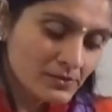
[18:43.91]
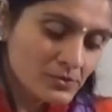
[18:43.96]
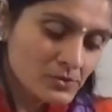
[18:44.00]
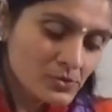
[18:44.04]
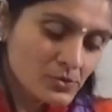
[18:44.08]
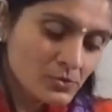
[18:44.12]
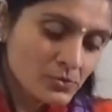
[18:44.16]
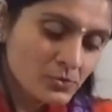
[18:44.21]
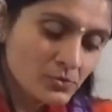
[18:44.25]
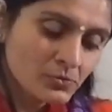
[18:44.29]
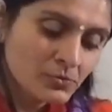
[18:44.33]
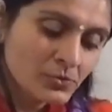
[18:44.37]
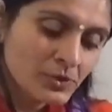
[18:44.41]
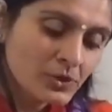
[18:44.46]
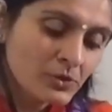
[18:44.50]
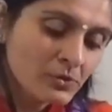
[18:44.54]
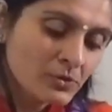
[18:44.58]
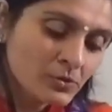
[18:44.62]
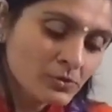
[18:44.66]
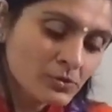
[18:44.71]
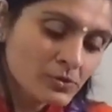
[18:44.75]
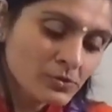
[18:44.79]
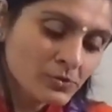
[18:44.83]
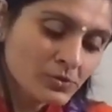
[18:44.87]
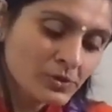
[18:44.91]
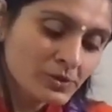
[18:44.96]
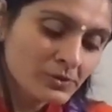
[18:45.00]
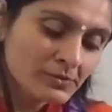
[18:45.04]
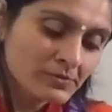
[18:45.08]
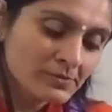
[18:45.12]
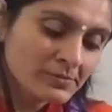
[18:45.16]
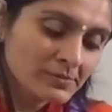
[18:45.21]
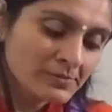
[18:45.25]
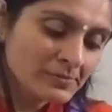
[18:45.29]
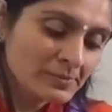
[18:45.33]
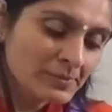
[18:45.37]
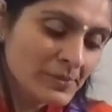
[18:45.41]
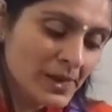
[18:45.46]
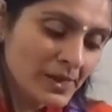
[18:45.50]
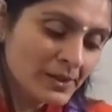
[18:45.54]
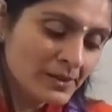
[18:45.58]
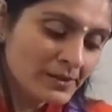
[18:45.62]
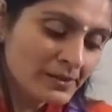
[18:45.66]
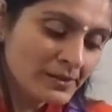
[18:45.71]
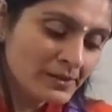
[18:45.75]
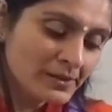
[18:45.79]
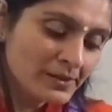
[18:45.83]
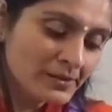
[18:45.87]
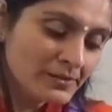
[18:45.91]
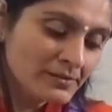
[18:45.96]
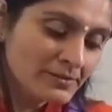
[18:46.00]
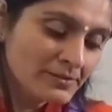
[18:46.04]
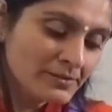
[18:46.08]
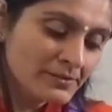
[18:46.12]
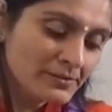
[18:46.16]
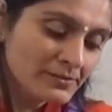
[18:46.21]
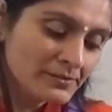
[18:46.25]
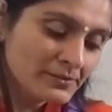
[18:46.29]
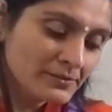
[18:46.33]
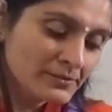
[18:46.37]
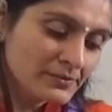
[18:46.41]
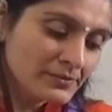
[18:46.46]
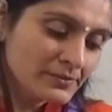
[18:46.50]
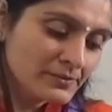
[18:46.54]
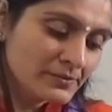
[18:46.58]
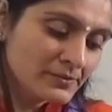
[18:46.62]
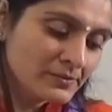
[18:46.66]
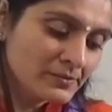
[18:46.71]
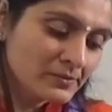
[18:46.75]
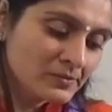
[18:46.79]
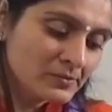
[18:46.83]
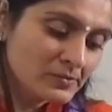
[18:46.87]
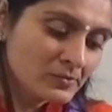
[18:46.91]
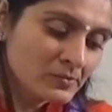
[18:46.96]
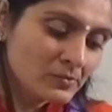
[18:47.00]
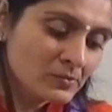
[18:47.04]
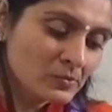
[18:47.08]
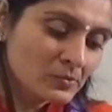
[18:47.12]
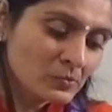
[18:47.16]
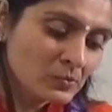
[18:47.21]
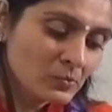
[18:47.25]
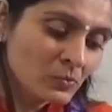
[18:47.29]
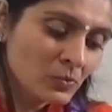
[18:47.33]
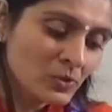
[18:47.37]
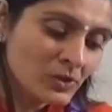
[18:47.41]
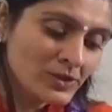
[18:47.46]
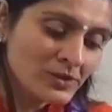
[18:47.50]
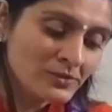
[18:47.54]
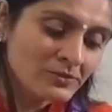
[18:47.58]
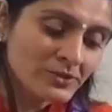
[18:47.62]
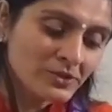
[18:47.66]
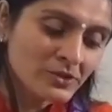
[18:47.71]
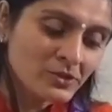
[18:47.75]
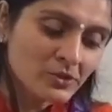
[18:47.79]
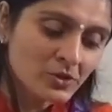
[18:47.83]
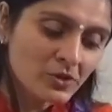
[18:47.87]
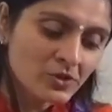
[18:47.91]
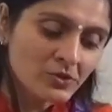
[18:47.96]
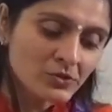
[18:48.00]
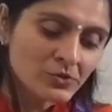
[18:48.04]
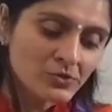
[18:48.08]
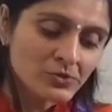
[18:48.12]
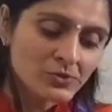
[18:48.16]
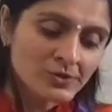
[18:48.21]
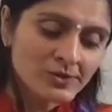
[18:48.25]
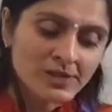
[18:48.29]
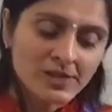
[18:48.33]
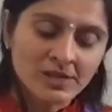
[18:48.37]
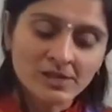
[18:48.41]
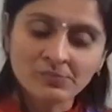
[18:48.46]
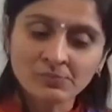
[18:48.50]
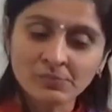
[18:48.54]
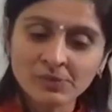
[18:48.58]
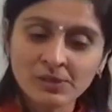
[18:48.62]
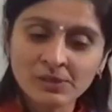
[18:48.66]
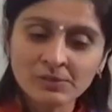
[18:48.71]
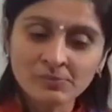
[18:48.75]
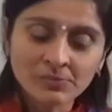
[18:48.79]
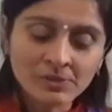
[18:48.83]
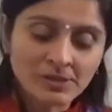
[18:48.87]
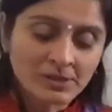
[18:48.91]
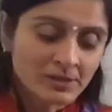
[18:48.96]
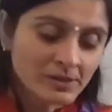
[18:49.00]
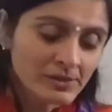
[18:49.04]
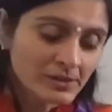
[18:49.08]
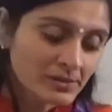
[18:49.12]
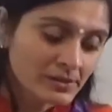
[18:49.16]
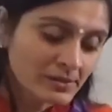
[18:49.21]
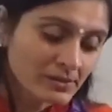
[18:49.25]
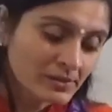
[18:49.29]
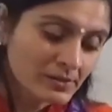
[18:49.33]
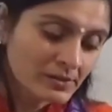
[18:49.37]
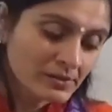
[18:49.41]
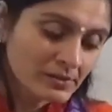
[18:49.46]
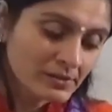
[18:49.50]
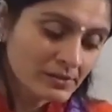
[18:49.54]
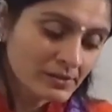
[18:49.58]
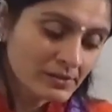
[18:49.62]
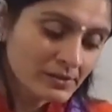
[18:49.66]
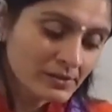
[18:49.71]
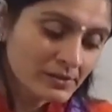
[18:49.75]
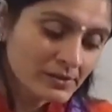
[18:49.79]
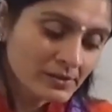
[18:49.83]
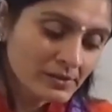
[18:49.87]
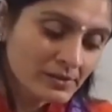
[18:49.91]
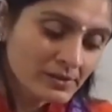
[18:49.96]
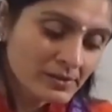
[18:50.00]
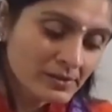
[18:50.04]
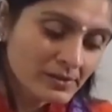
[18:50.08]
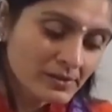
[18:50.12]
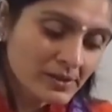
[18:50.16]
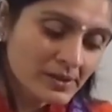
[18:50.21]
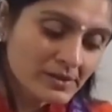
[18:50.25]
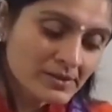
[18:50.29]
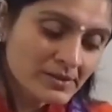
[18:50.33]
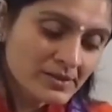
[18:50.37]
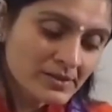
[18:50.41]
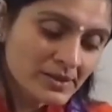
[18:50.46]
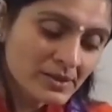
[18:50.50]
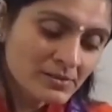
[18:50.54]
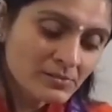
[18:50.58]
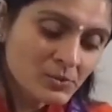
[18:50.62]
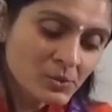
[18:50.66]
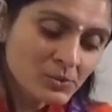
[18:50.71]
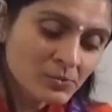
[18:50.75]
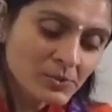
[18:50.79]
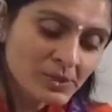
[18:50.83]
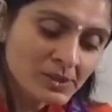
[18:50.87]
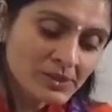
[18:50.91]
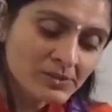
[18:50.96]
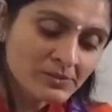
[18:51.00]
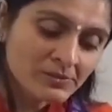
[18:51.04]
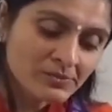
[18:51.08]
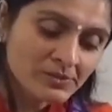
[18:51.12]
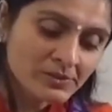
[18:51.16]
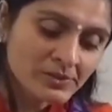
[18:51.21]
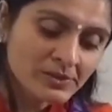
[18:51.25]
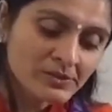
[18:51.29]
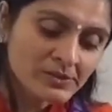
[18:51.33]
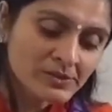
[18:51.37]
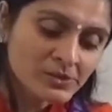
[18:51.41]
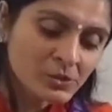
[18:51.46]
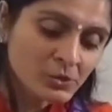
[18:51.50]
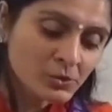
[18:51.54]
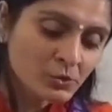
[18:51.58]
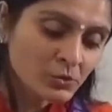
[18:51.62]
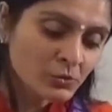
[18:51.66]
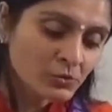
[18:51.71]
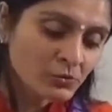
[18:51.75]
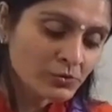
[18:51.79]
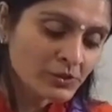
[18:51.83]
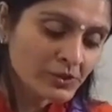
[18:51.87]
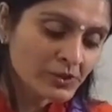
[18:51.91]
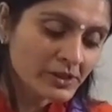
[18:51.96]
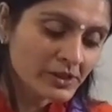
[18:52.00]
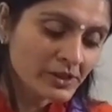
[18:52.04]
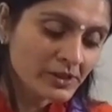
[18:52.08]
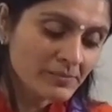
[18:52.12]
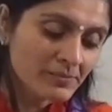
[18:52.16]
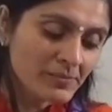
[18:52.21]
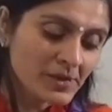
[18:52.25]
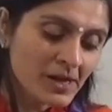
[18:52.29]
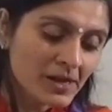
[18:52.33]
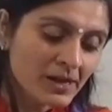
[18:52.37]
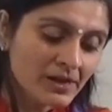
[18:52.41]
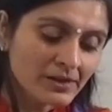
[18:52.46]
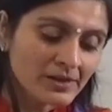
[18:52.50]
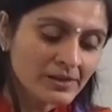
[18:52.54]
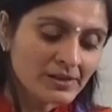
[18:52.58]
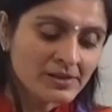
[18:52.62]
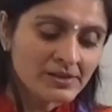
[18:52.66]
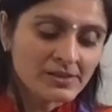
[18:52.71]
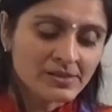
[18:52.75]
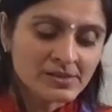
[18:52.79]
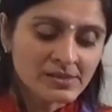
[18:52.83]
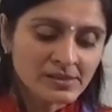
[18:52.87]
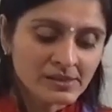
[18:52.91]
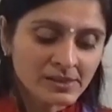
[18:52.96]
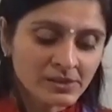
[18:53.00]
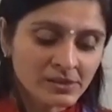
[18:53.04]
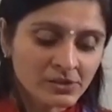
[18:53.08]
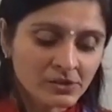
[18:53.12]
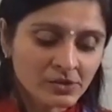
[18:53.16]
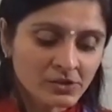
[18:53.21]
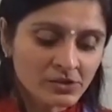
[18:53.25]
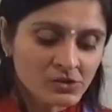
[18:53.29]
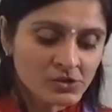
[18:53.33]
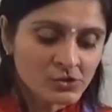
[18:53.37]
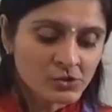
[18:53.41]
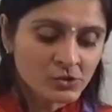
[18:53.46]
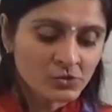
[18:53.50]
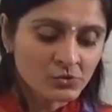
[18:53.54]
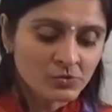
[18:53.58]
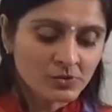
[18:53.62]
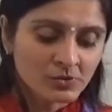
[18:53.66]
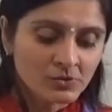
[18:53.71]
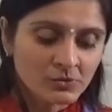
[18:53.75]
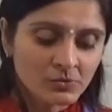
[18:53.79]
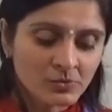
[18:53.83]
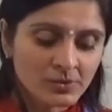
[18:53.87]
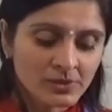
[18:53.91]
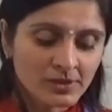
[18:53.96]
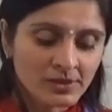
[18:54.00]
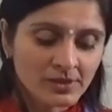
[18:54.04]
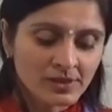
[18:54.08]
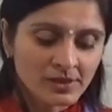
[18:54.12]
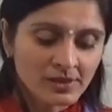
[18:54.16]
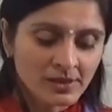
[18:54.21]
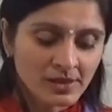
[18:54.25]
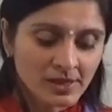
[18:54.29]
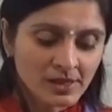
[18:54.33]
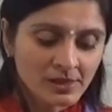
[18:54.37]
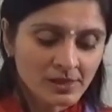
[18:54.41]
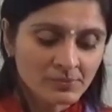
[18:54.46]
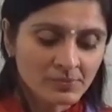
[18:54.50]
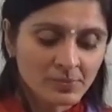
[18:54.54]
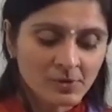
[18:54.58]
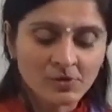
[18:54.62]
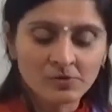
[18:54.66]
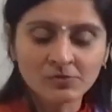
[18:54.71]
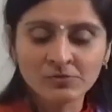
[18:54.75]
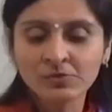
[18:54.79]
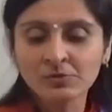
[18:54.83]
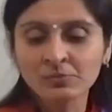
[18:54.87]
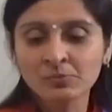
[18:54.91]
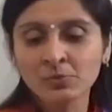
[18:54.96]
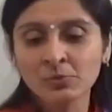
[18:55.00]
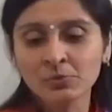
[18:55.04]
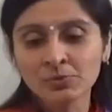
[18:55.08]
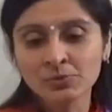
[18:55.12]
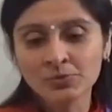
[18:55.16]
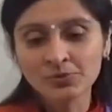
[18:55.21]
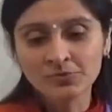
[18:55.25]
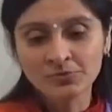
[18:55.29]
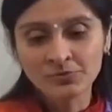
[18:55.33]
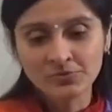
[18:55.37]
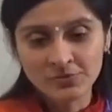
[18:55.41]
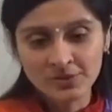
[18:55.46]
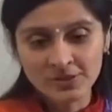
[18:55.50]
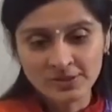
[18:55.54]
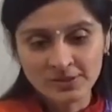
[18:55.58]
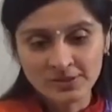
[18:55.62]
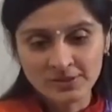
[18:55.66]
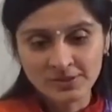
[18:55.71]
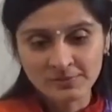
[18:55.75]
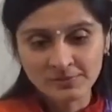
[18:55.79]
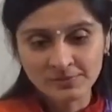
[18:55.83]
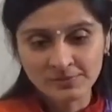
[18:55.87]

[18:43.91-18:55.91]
So we go to the paragraph. Whatever sorrows there may be that seem to be difficult to overcome are easily crossed over with the help of the boat of wisdom.